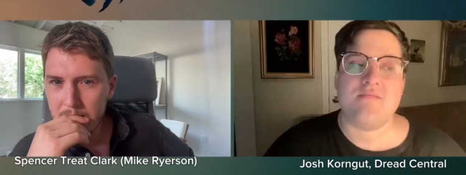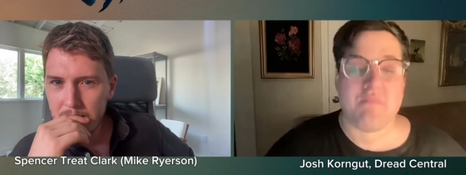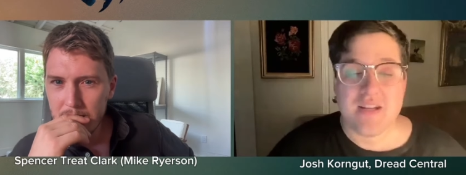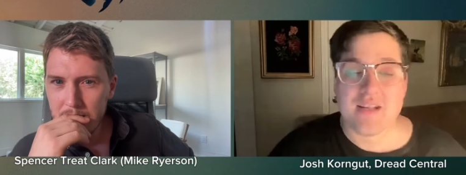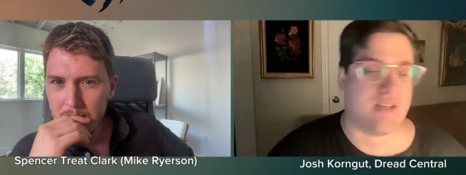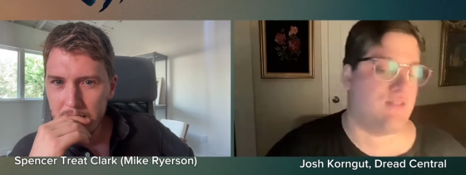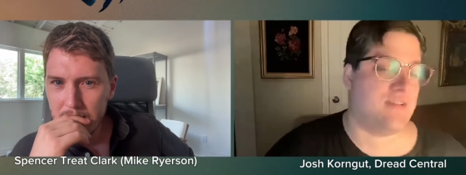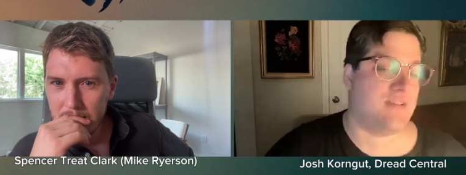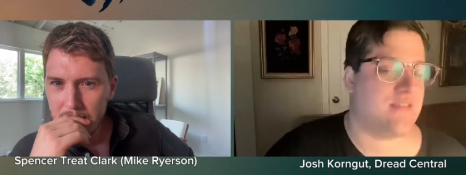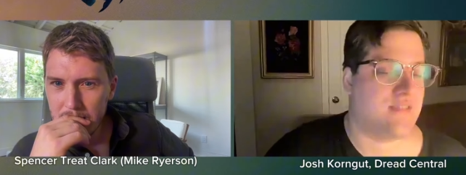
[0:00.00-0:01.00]

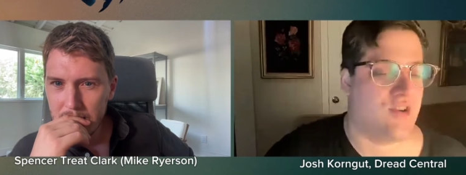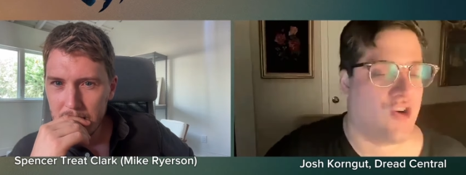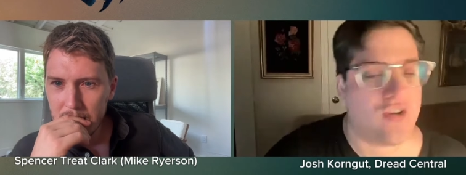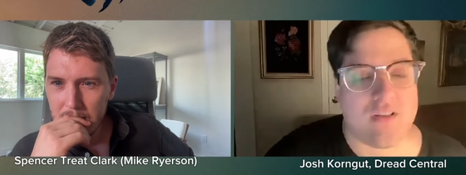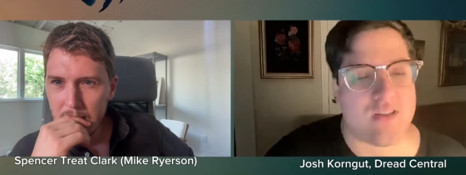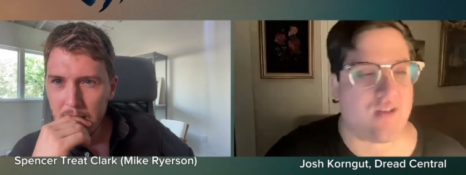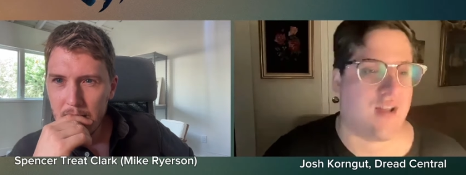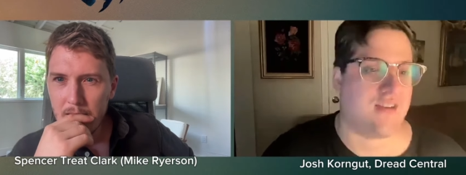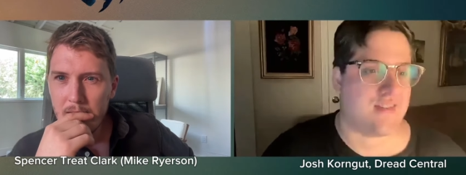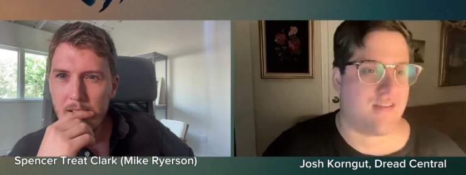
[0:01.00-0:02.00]
Speaker 1: miniseries early in the
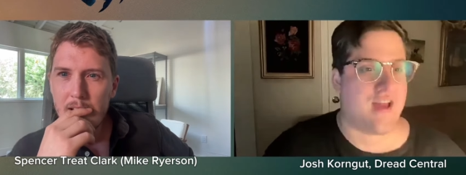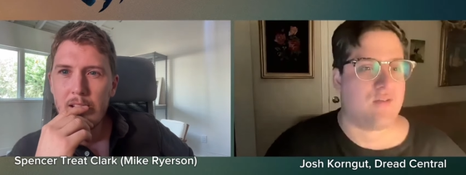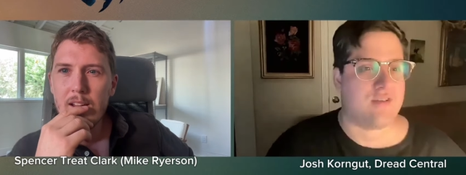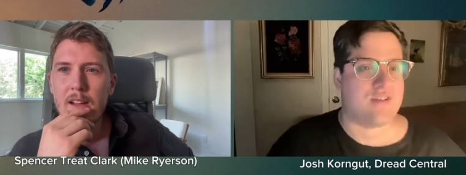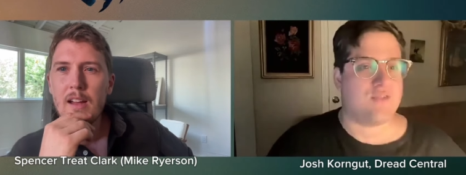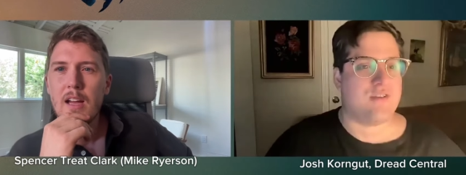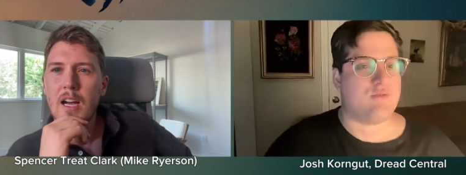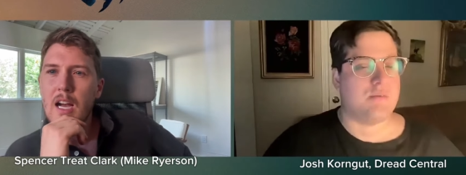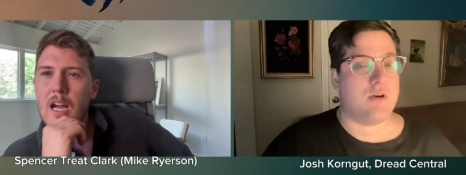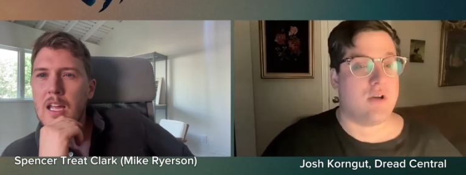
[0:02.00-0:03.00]
90s on that one too and it
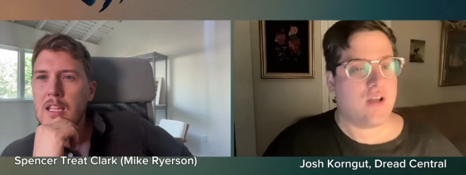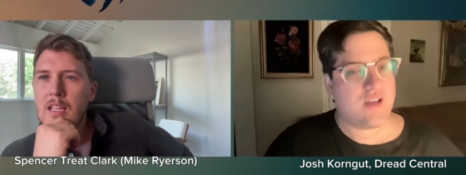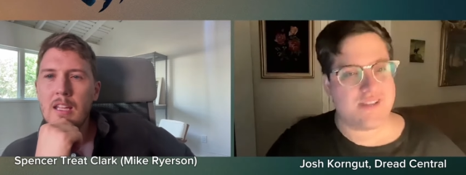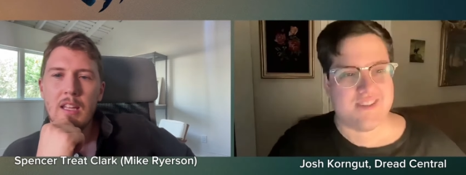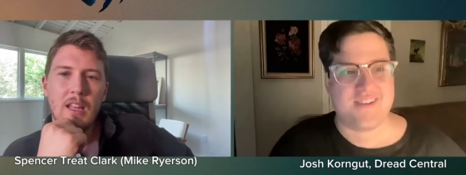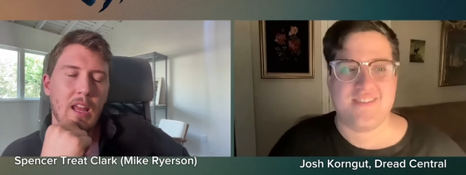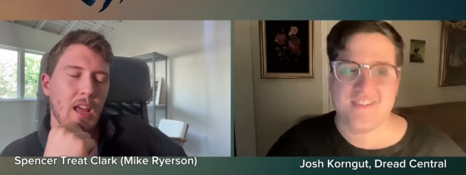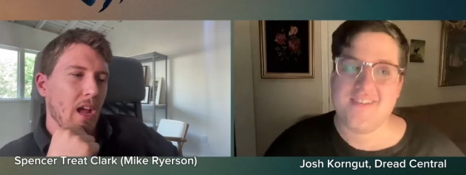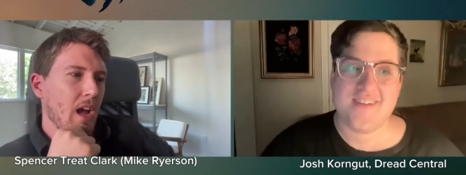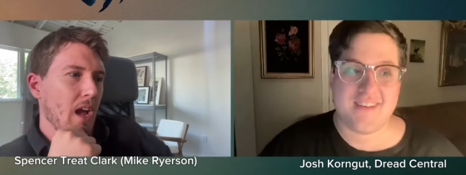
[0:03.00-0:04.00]
was a book so
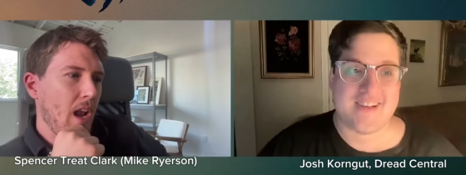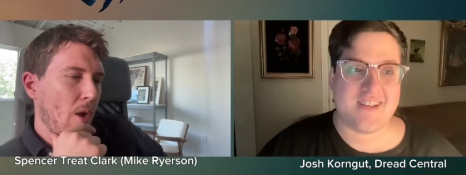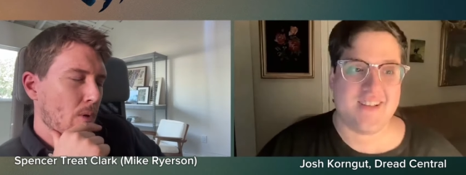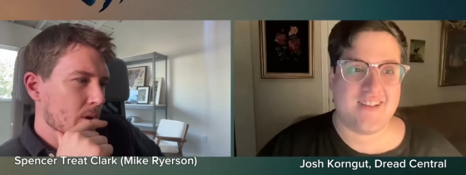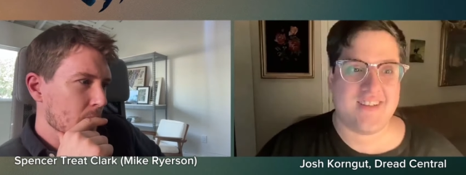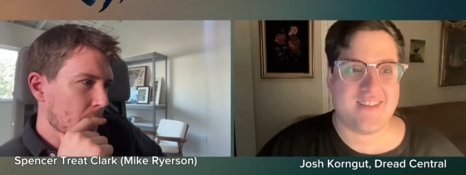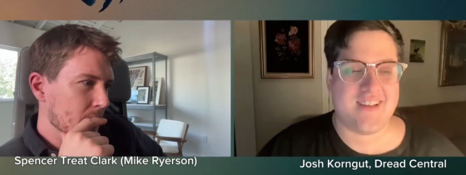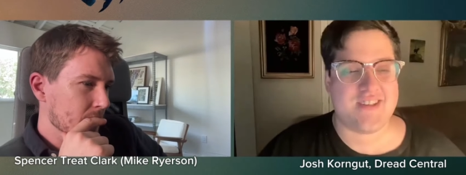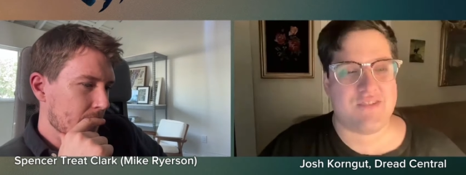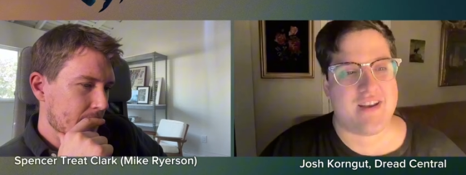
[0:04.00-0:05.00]
yeah i wonder
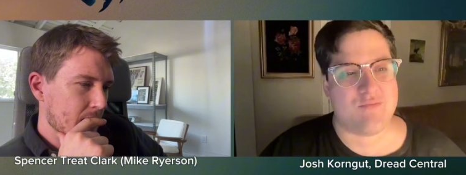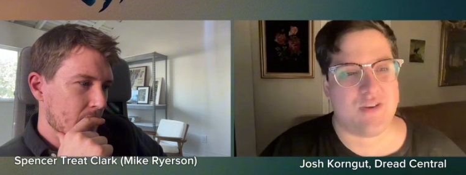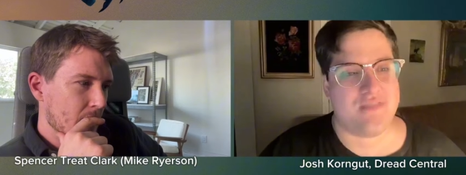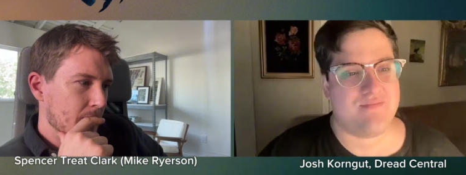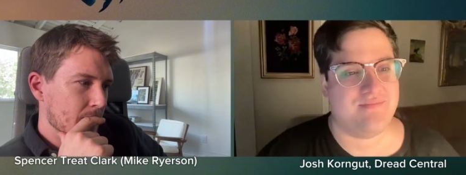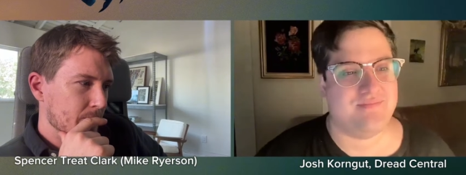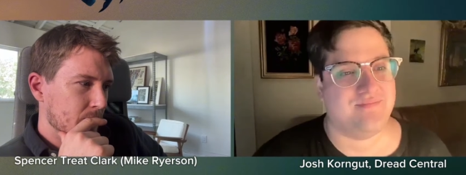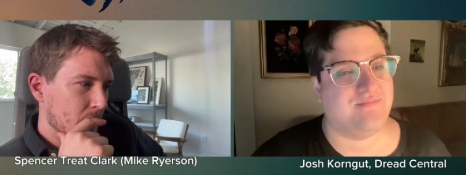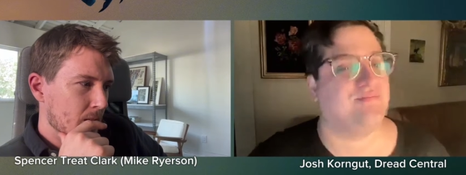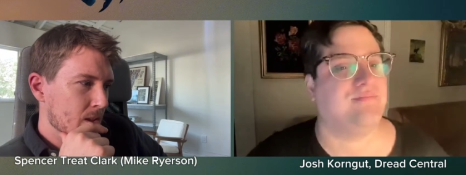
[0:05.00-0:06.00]
whether like
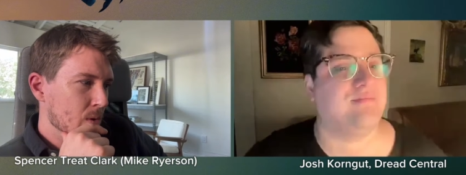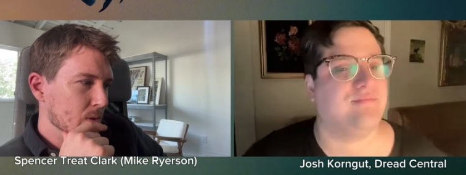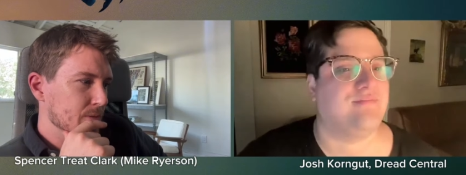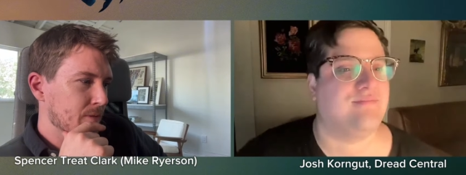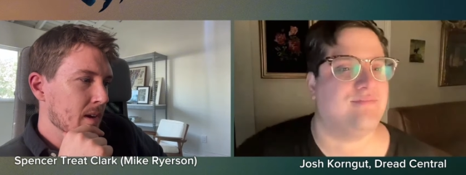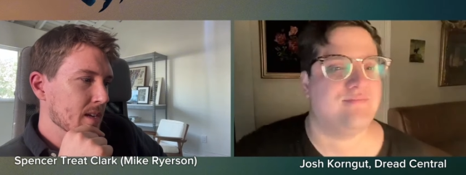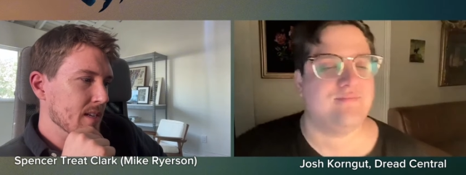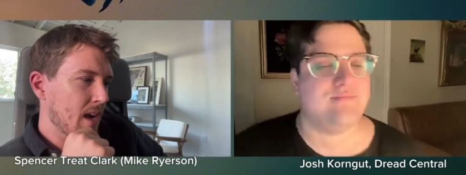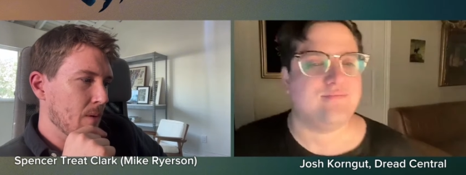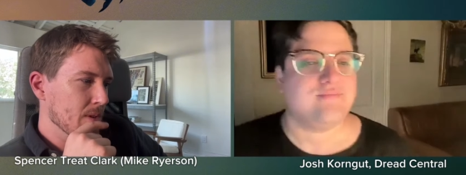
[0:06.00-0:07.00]
Speaker 2: you know it's funny
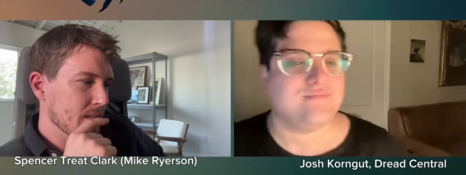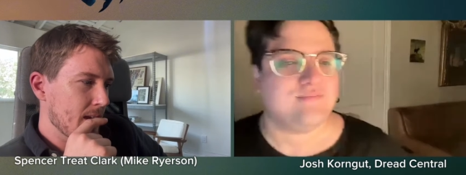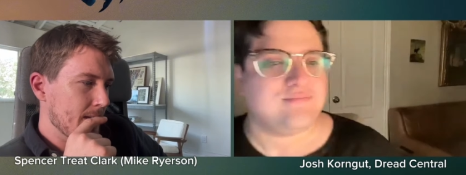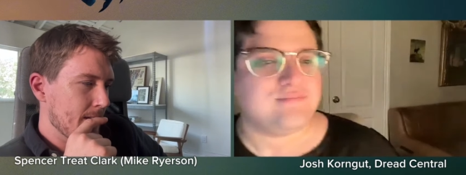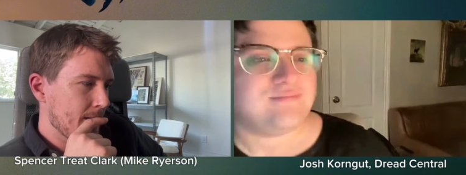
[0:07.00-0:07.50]
because i was a